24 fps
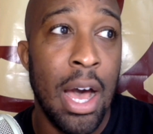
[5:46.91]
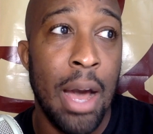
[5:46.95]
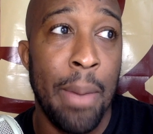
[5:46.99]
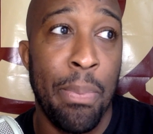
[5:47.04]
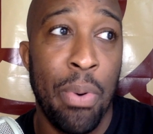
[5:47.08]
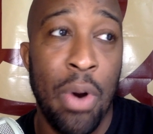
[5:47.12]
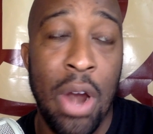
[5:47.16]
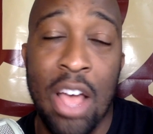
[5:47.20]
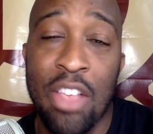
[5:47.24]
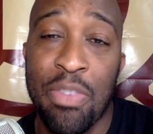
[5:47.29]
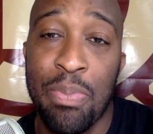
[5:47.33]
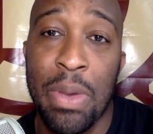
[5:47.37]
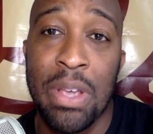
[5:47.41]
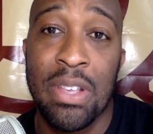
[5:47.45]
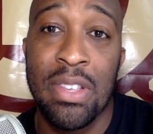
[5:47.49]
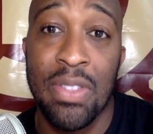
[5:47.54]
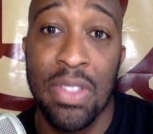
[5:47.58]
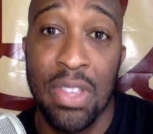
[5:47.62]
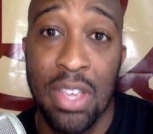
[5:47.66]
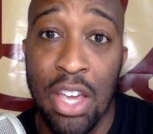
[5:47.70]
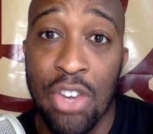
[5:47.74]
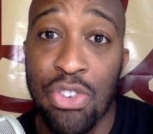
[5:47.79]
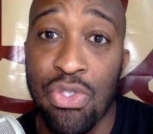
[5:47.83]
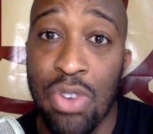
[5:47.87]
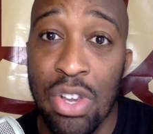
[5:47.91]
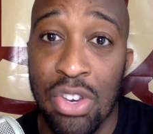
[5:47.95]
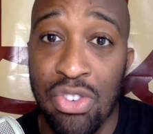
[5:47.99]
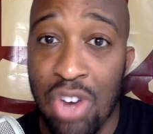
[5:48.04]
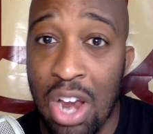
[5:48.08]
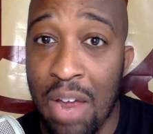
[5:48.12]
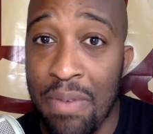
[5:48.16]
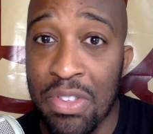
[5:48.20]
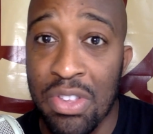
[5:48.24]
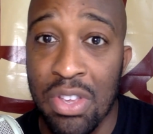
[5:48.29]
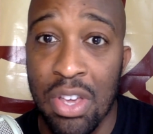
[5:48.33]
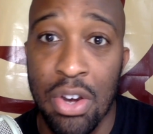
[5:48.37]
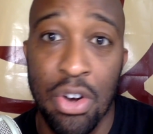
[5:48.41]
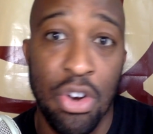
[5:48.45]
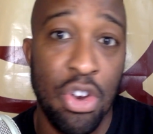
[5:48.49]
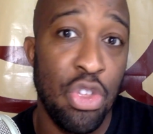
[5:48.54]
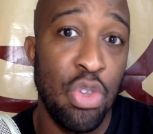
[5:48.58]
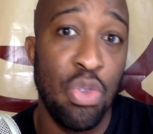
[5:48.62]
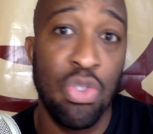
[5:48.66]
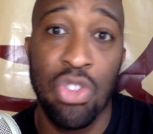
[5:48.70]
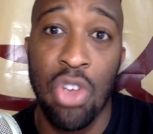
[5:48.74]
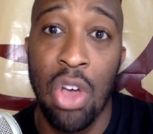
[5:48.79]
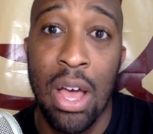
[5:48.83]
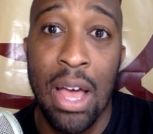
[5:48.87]
prospects in the country in Travis Hunter, and
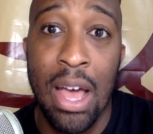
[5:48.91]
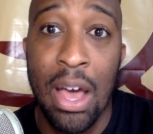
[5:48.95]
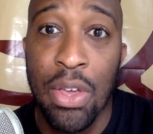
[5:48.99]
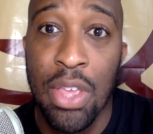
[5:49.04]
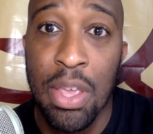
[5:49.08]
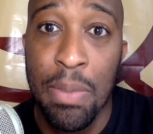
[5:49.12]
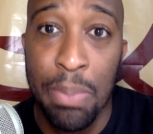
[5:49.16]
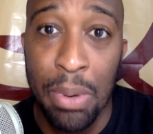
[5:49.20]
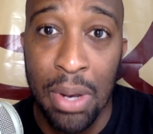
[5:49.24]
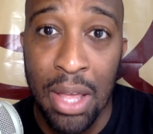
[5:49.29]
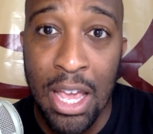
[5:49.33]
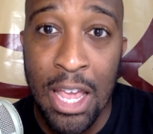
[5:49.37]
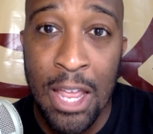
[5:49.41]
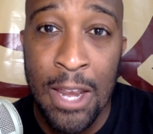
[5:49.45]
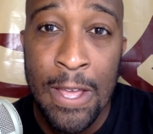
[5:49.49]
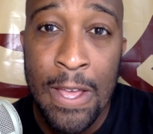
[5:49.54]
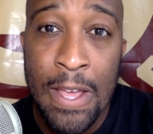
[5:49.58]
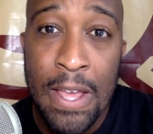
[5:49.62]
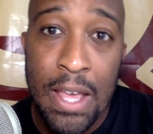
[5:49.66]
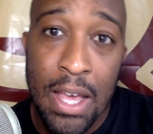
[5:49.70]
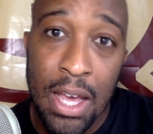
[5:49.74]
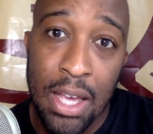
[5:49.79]
you saw how he played